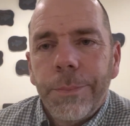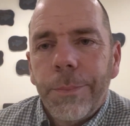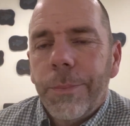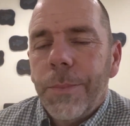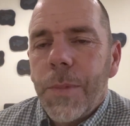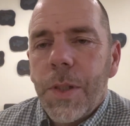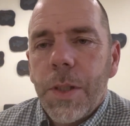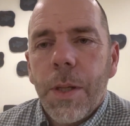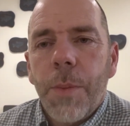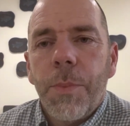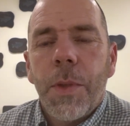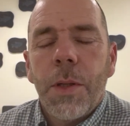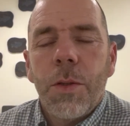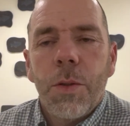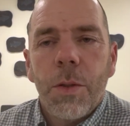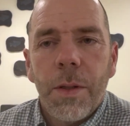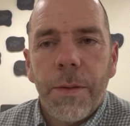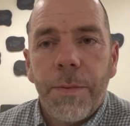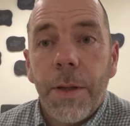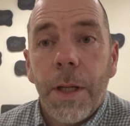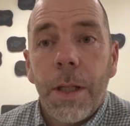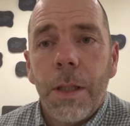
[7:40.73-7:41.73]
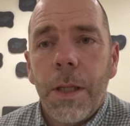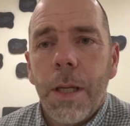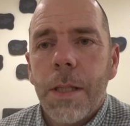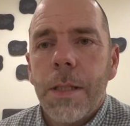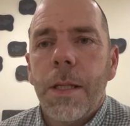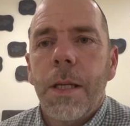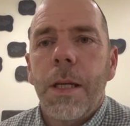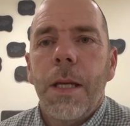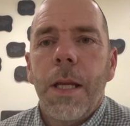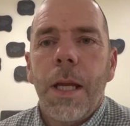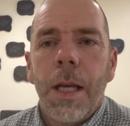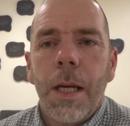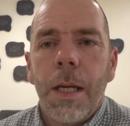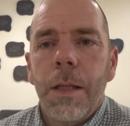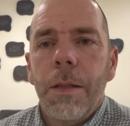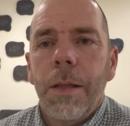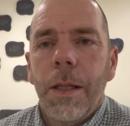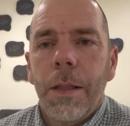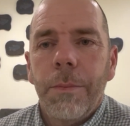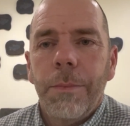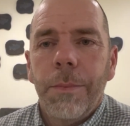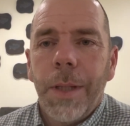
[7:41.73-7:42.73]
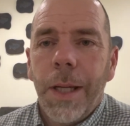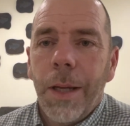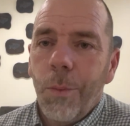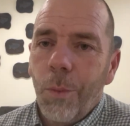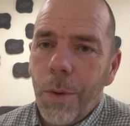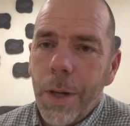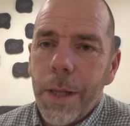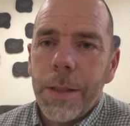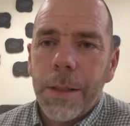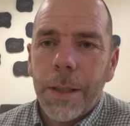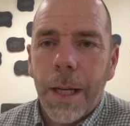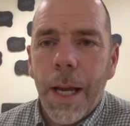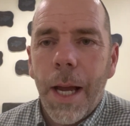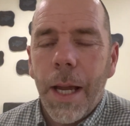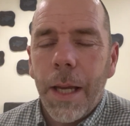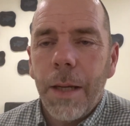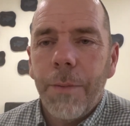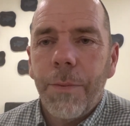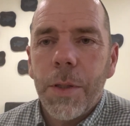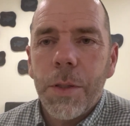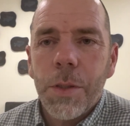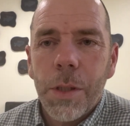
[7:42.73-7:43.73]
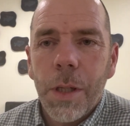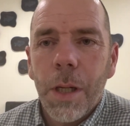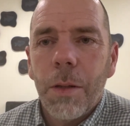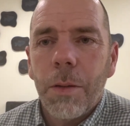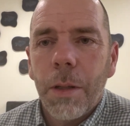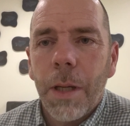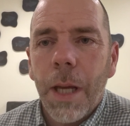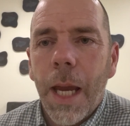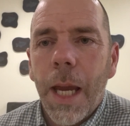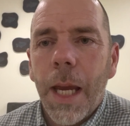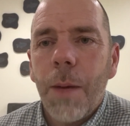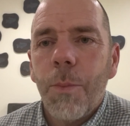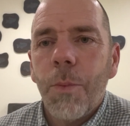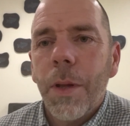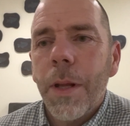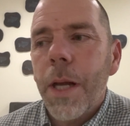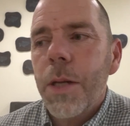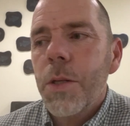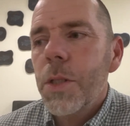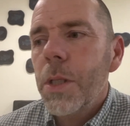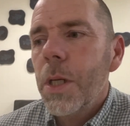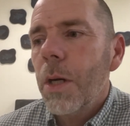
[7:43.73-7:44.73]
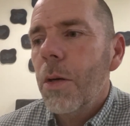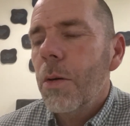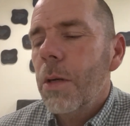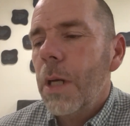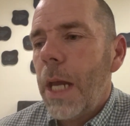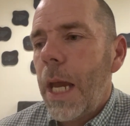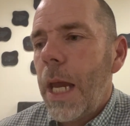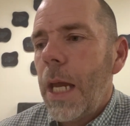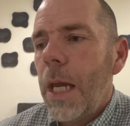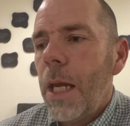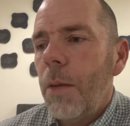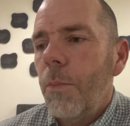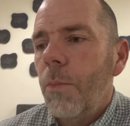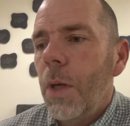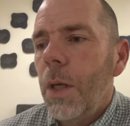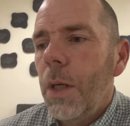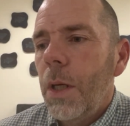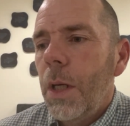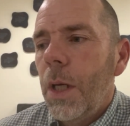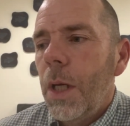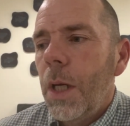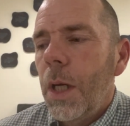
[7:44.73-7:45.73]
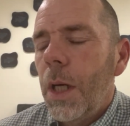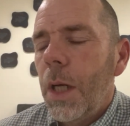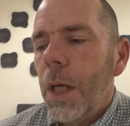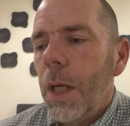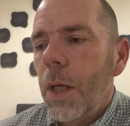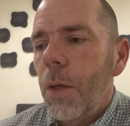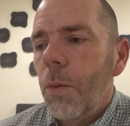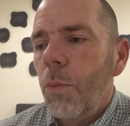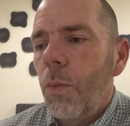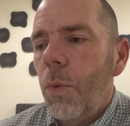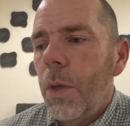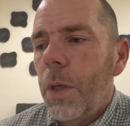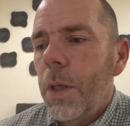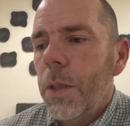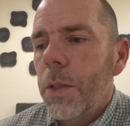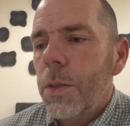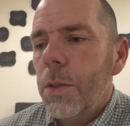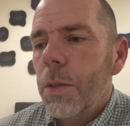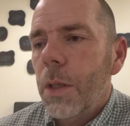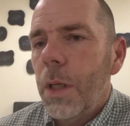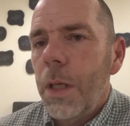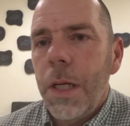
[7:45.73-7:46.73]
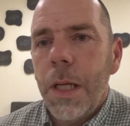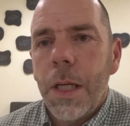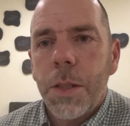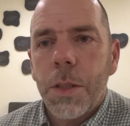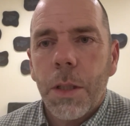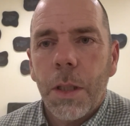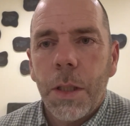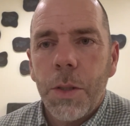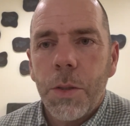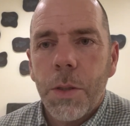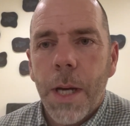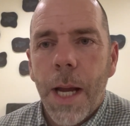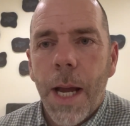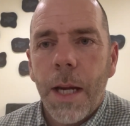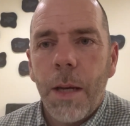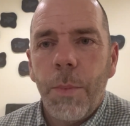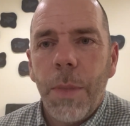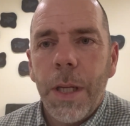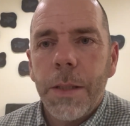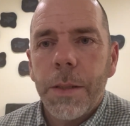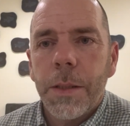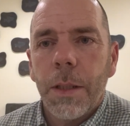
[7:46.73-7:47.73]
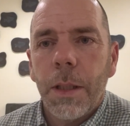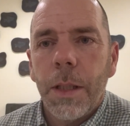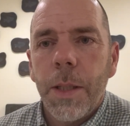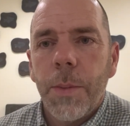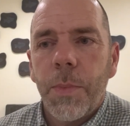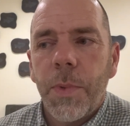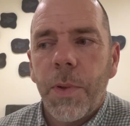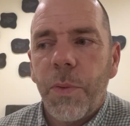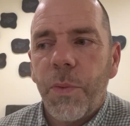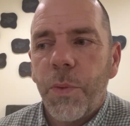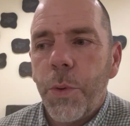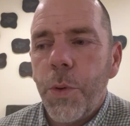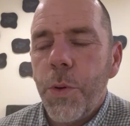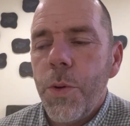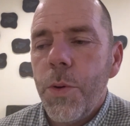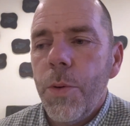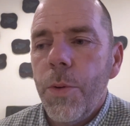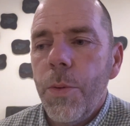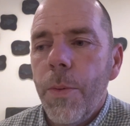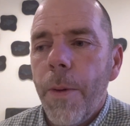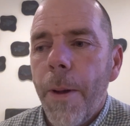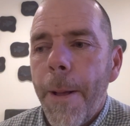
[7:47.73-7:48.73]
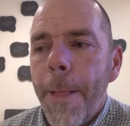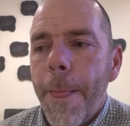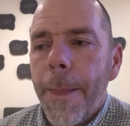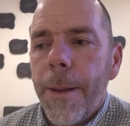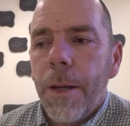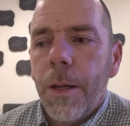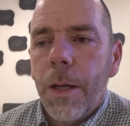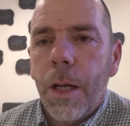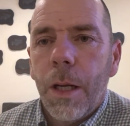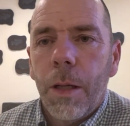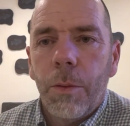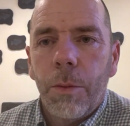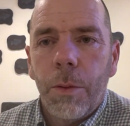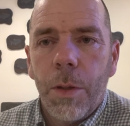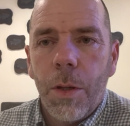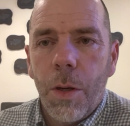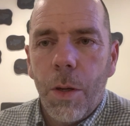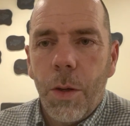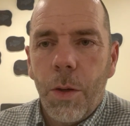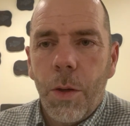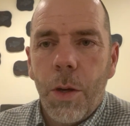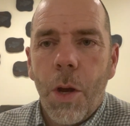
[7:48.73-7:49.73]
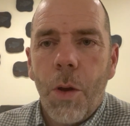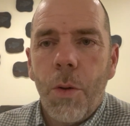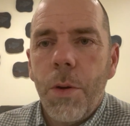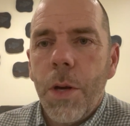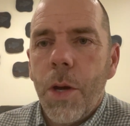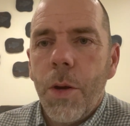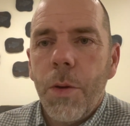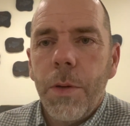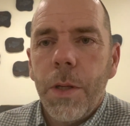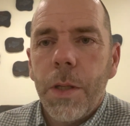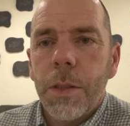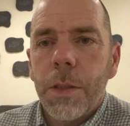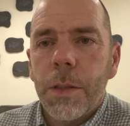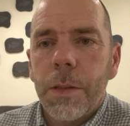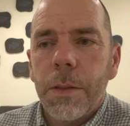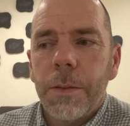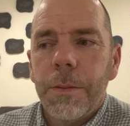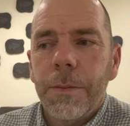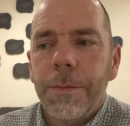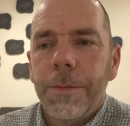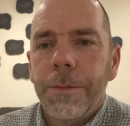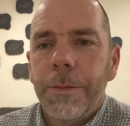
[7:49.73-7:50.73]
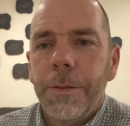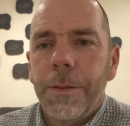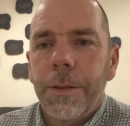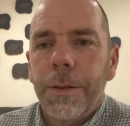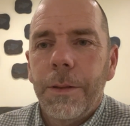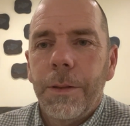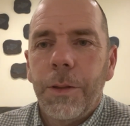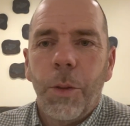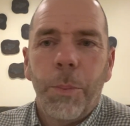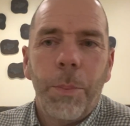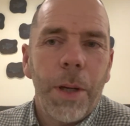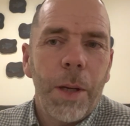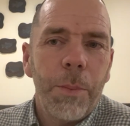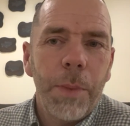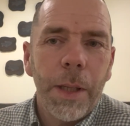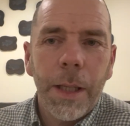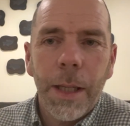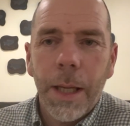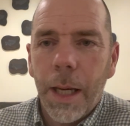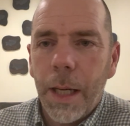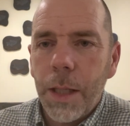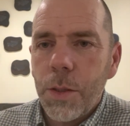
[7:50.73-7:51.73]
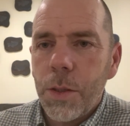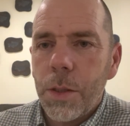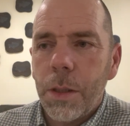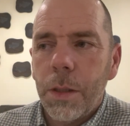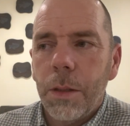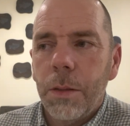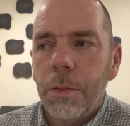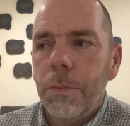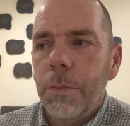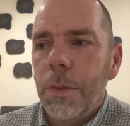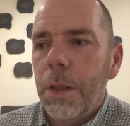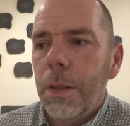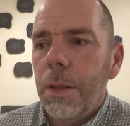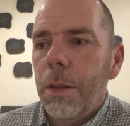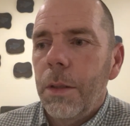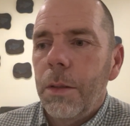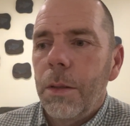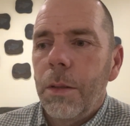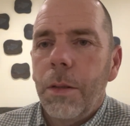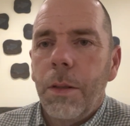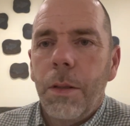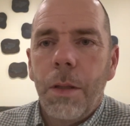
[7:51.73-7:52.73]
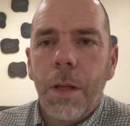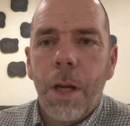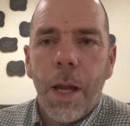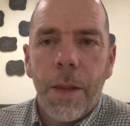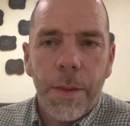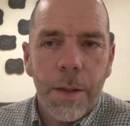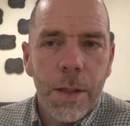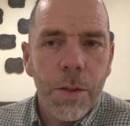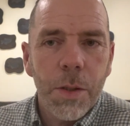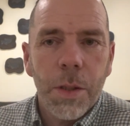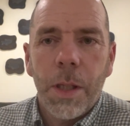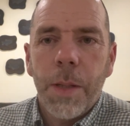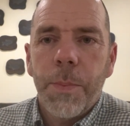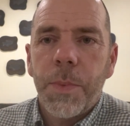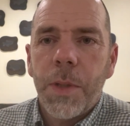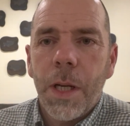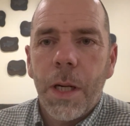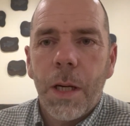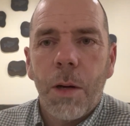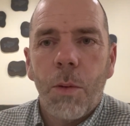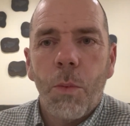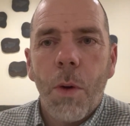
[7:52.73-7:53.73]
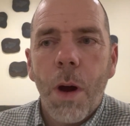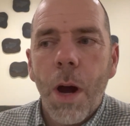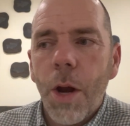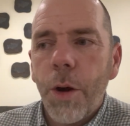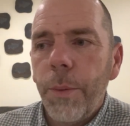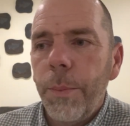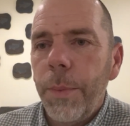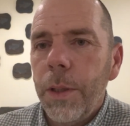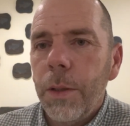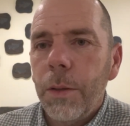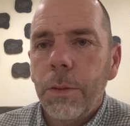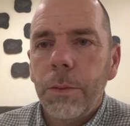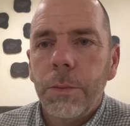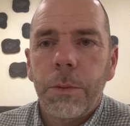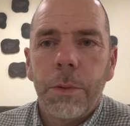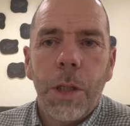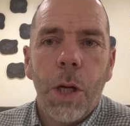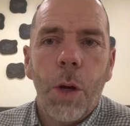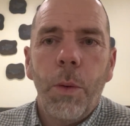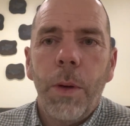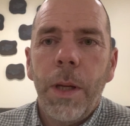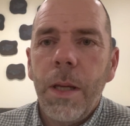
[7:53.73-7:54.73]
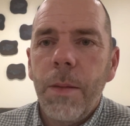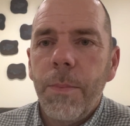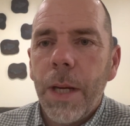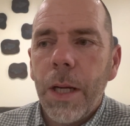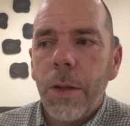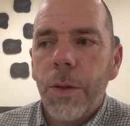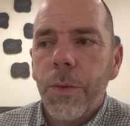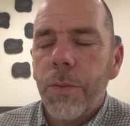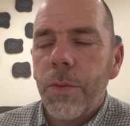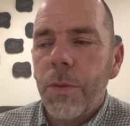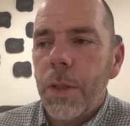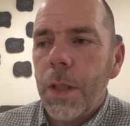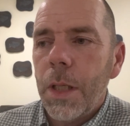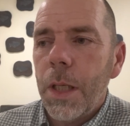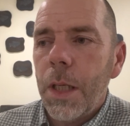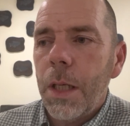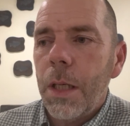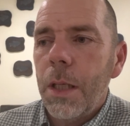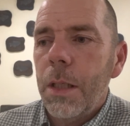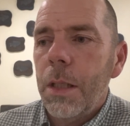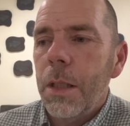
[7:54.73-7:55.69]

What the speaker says: something to the effect, yes, indeed, it was kind of a shell game. Well, that shell game was initially trying to be slipped through no notice, no publication, nothing slipped in our water bill, no email sent,